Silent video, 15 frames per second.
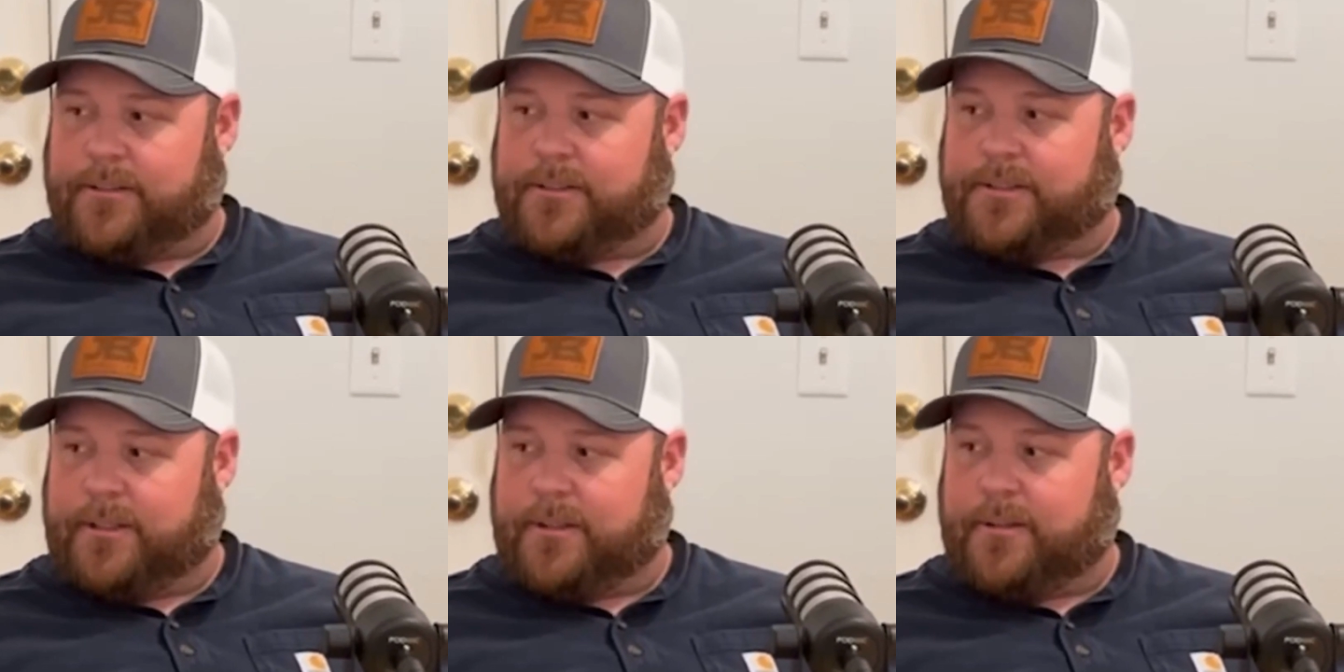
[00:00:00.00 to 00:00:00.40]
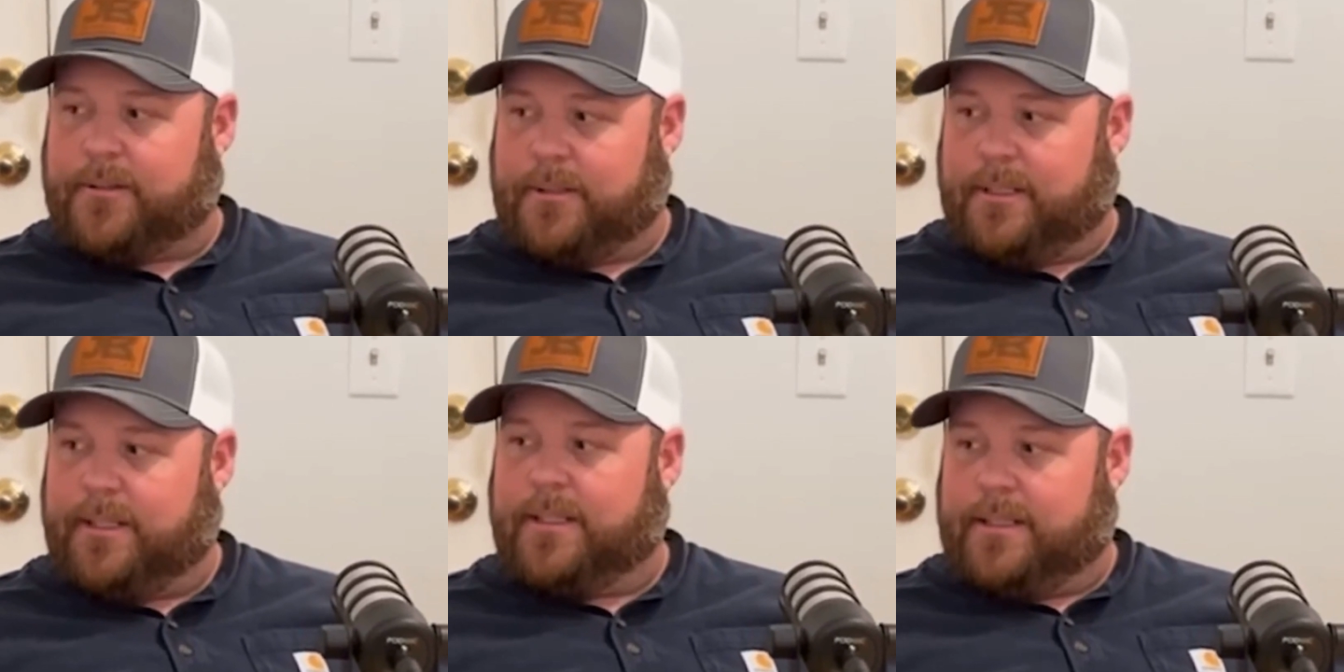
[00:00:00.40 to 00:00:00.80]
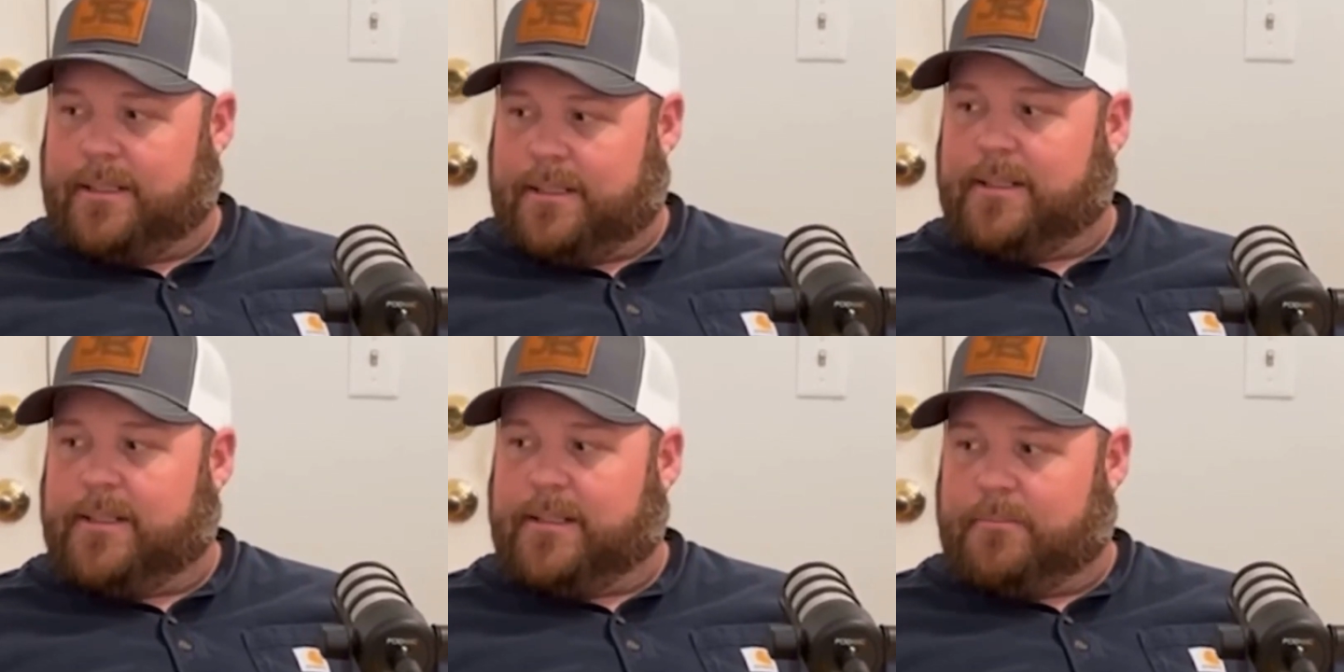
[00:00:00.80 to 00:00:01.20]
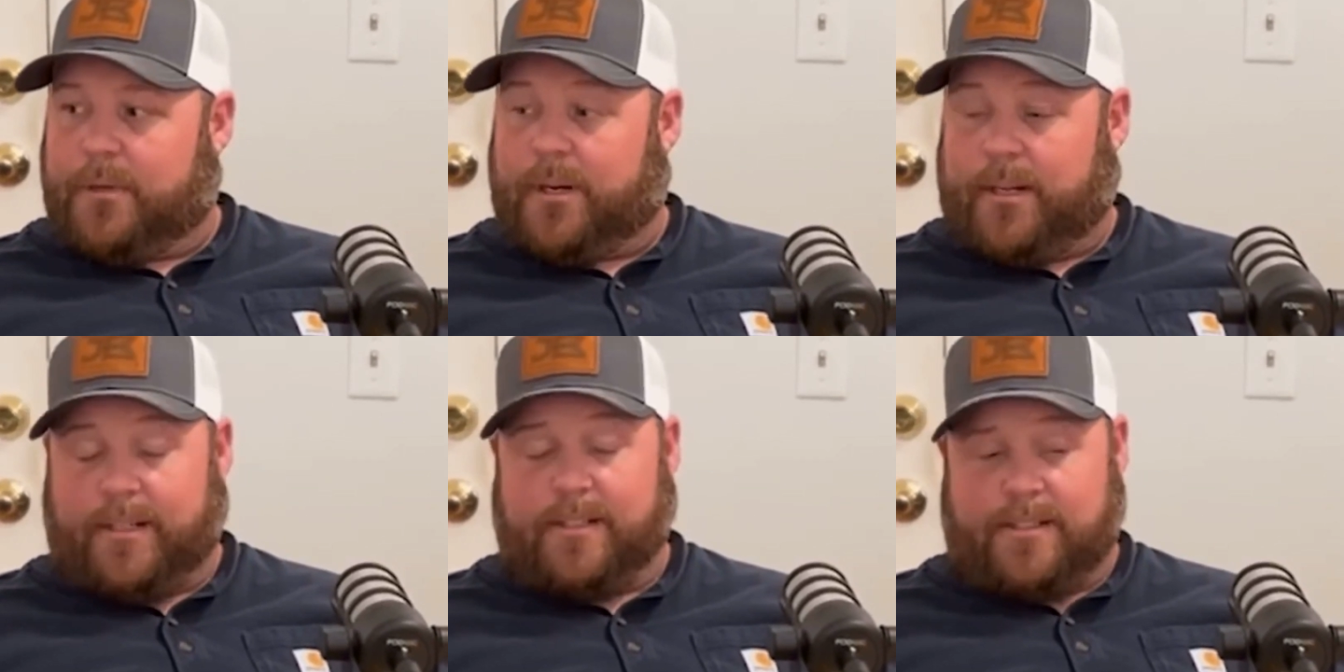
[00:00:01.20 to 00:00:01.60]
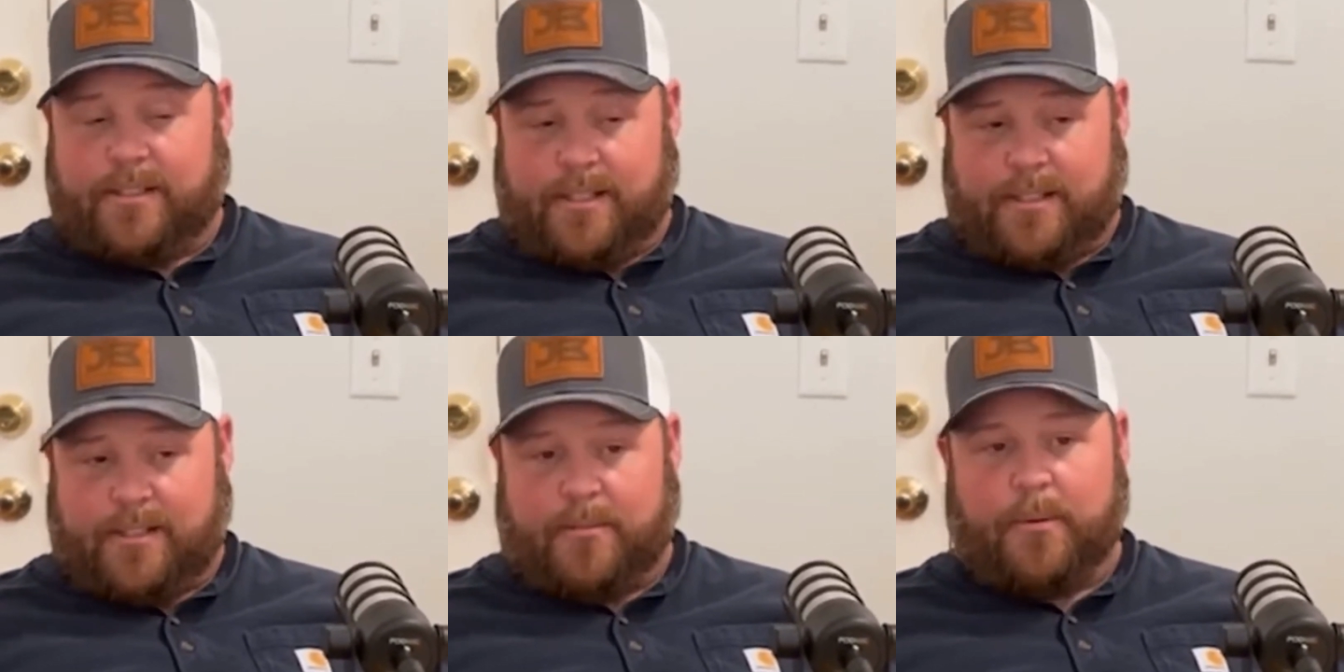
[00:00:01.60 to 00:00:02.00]
So, yeah. pretty good
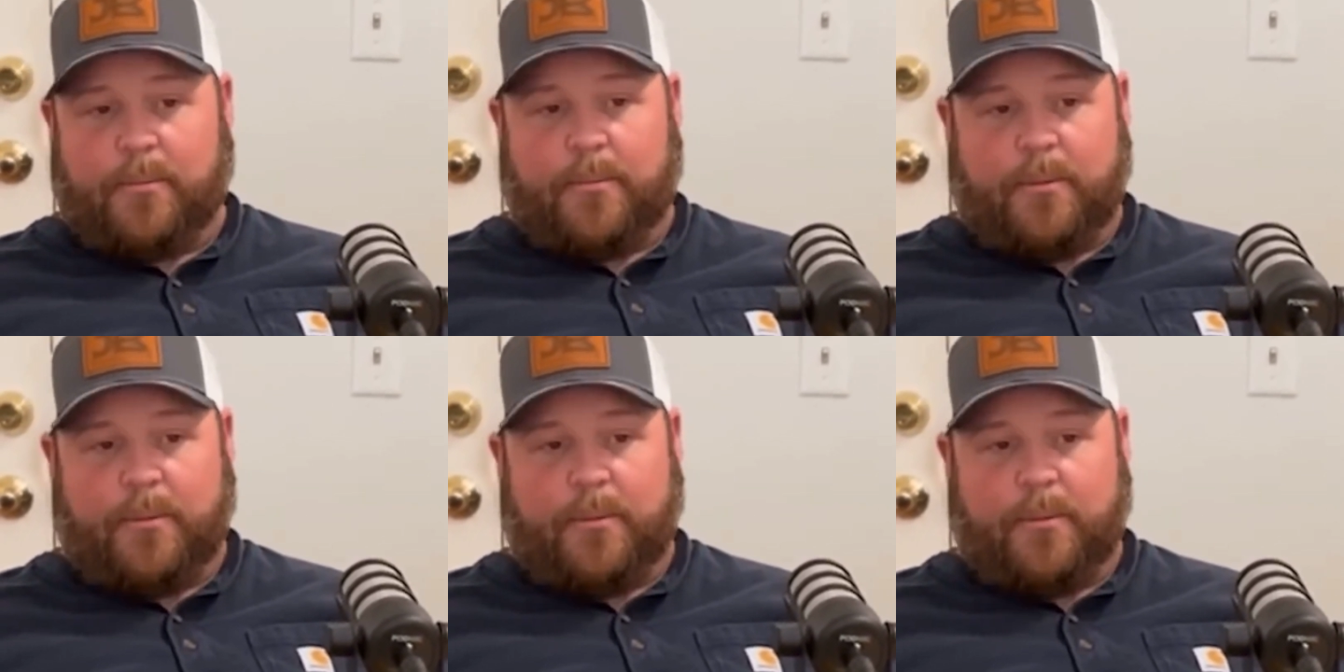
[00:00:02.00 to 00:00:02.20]
system to